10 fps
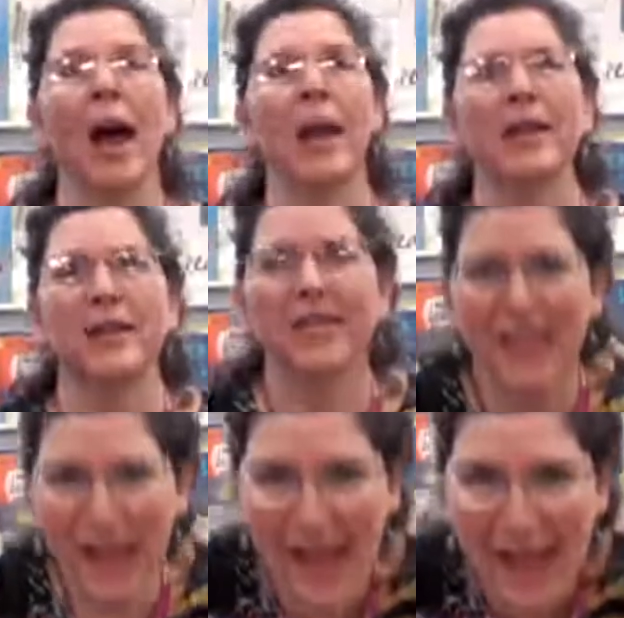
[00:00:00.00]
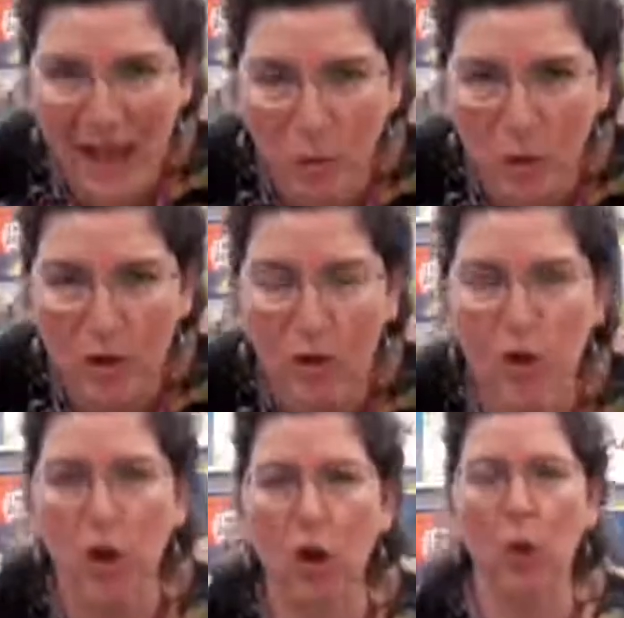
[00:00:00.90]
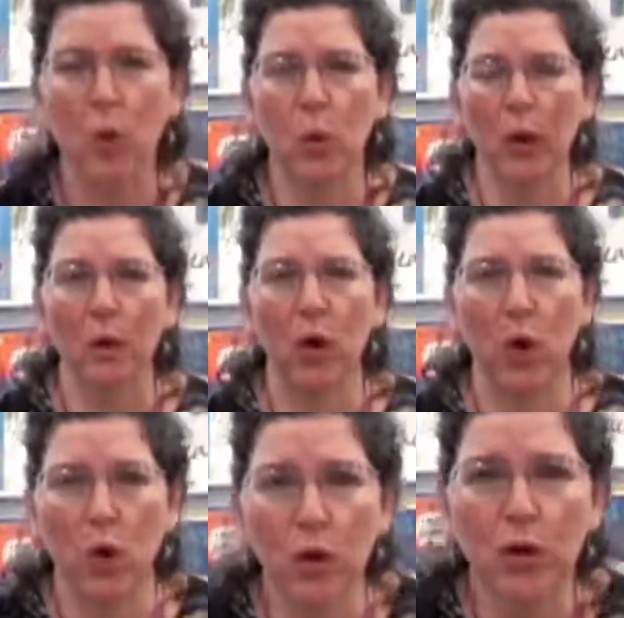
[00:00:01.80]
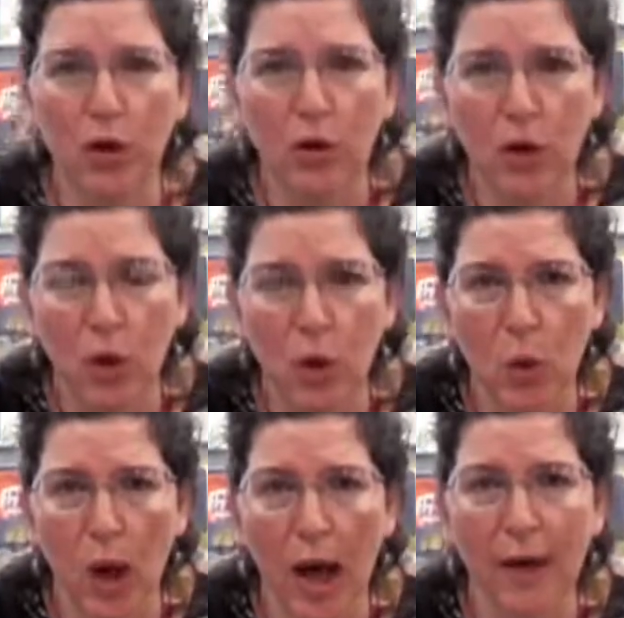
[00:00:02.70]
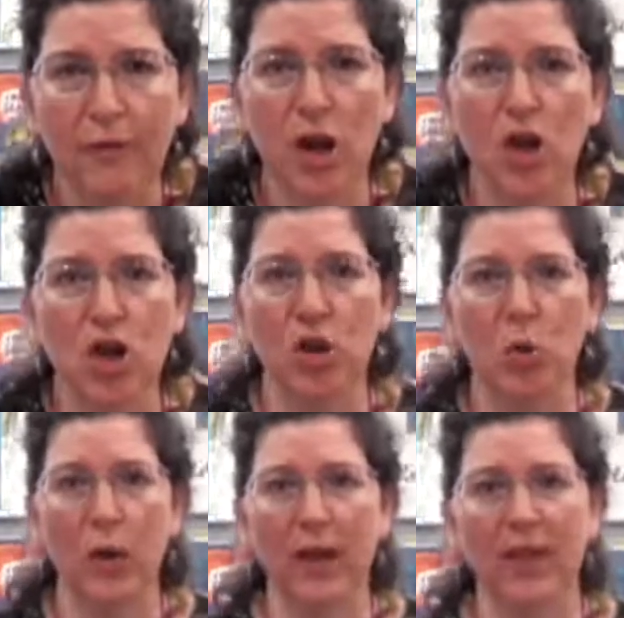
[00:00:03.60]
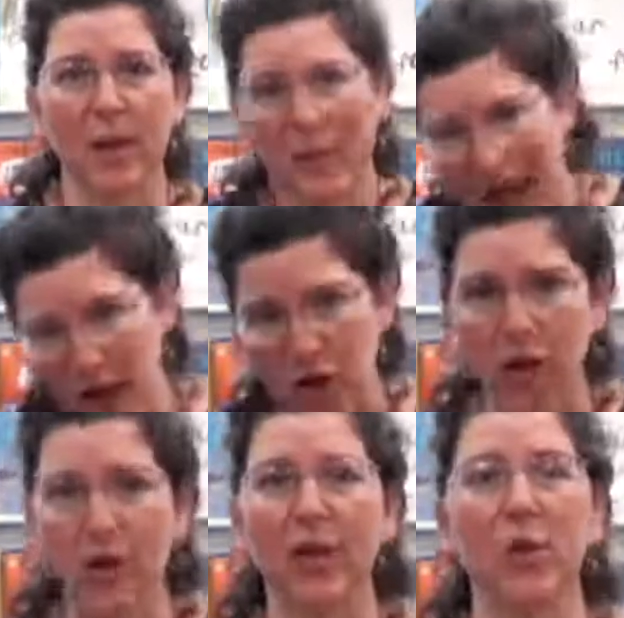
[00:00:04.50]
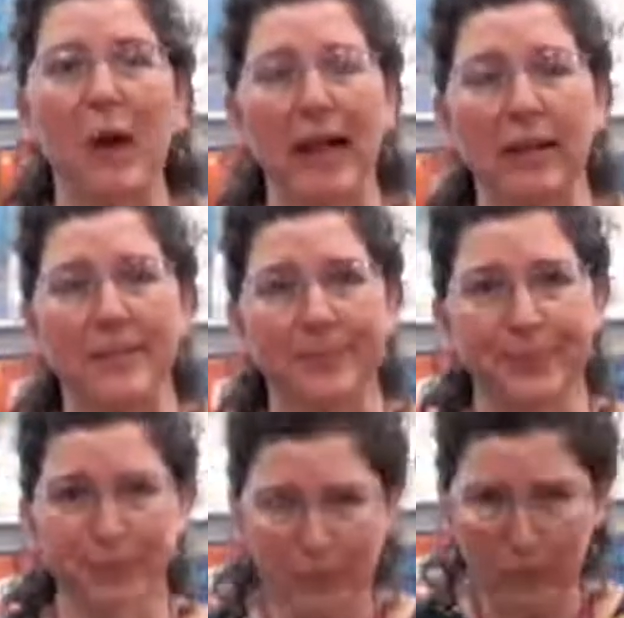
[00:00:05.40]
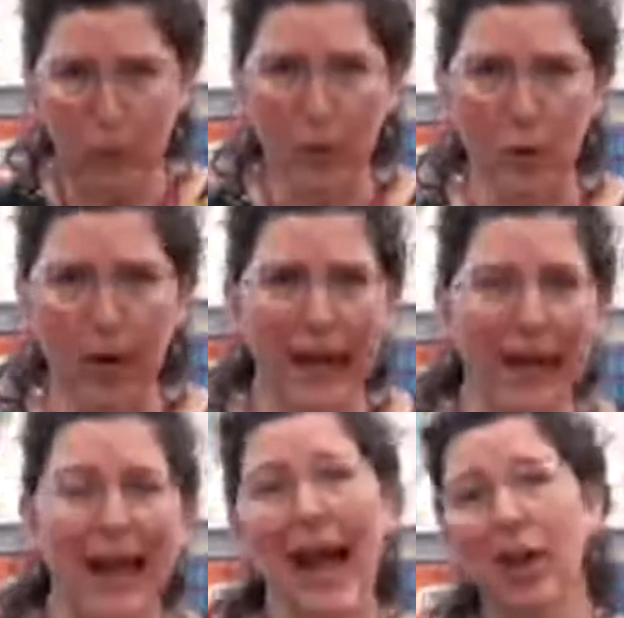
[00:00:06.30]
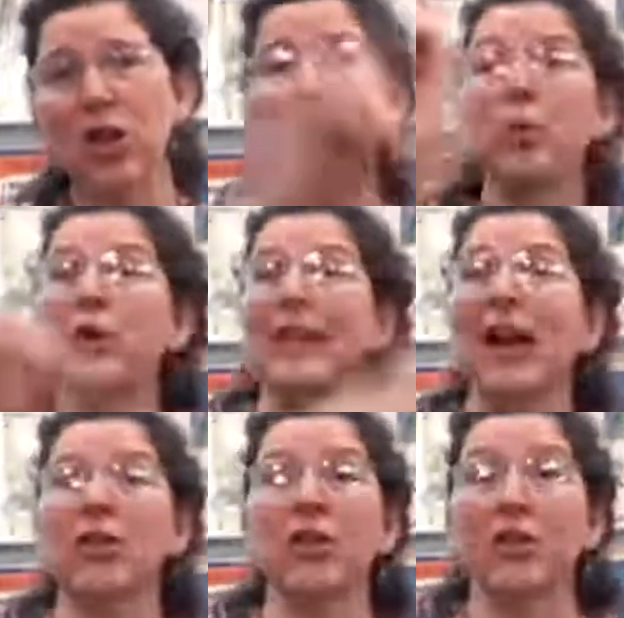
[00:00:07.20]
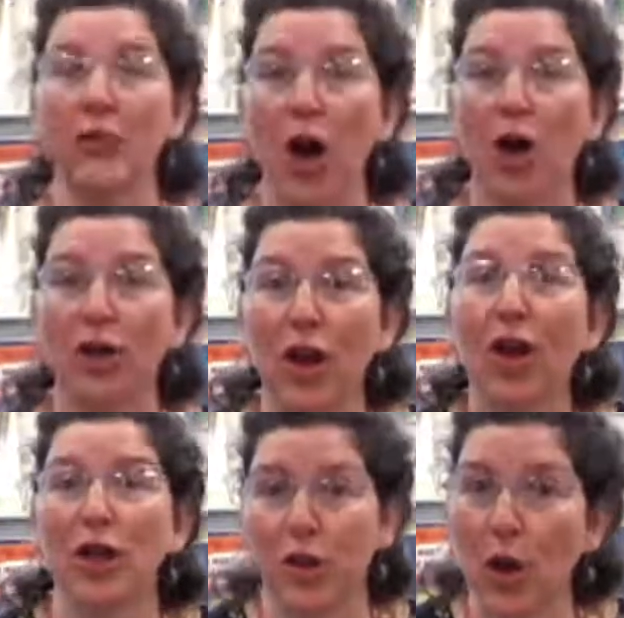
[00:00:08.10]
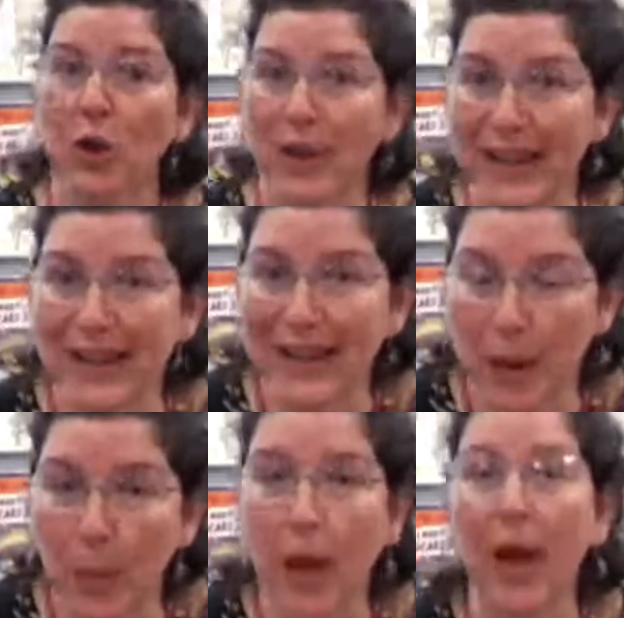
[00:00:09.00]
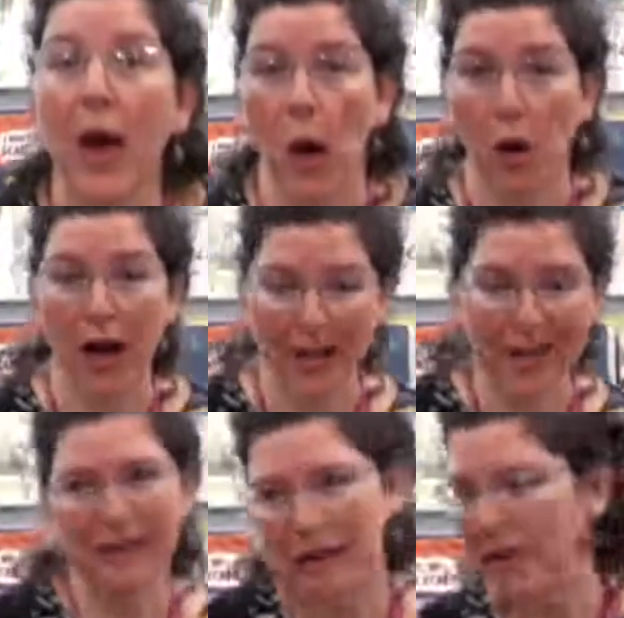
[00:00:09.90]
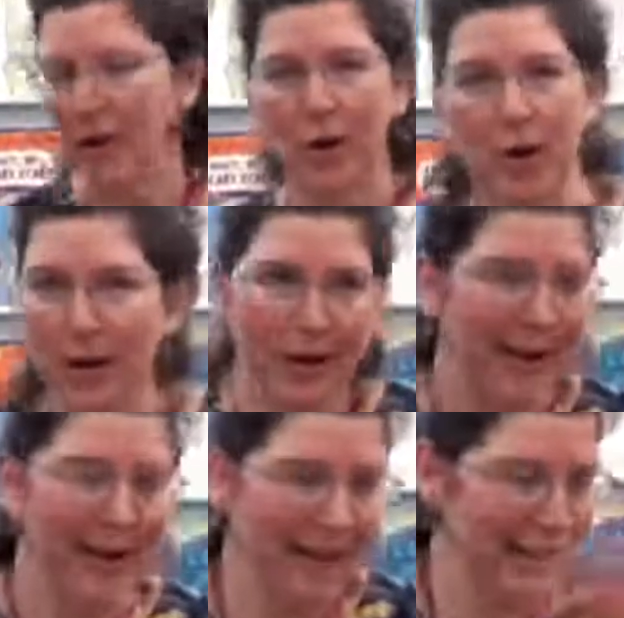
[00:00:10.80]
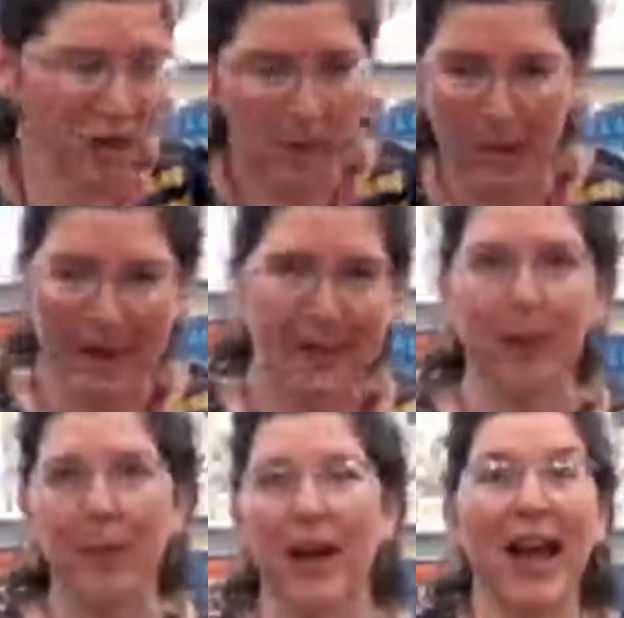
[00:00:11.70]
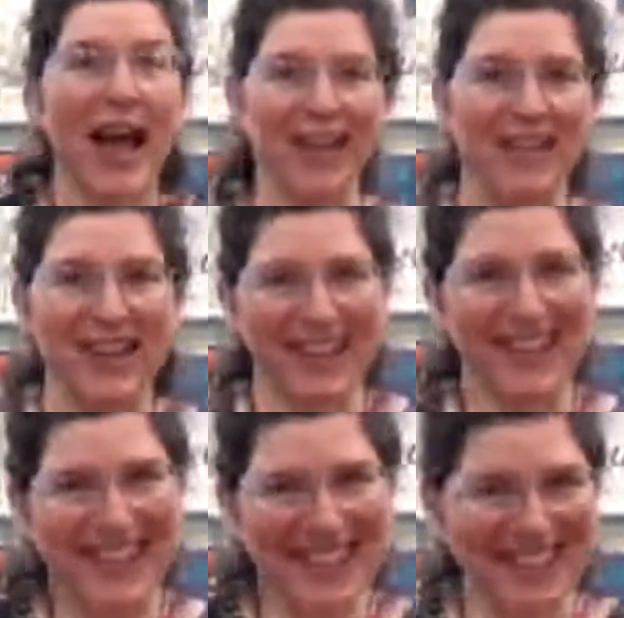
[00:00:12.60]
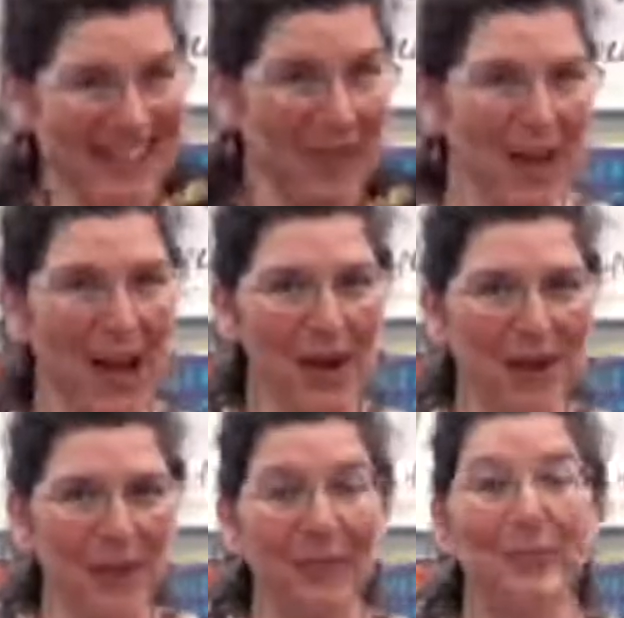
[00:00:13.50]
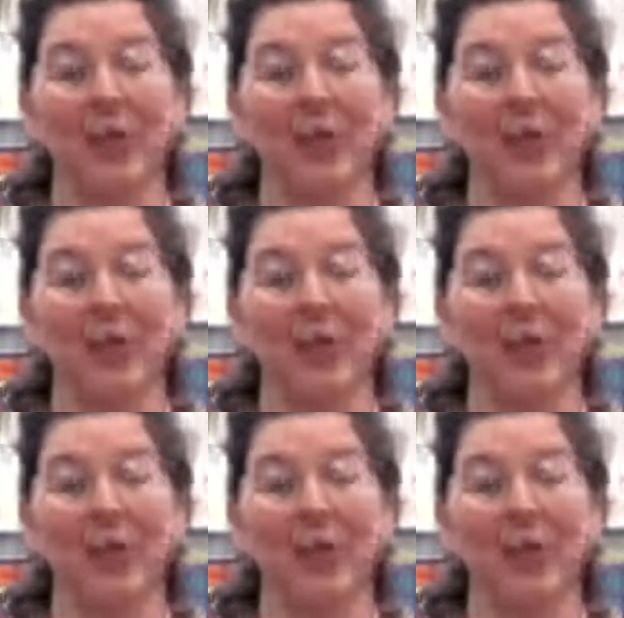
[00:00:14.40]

And then we'll also do a version with some actions as well. Okay, actually we'll do the actions first so you can see them. All right. Oh, such a mix up. Are you ready? Here we go.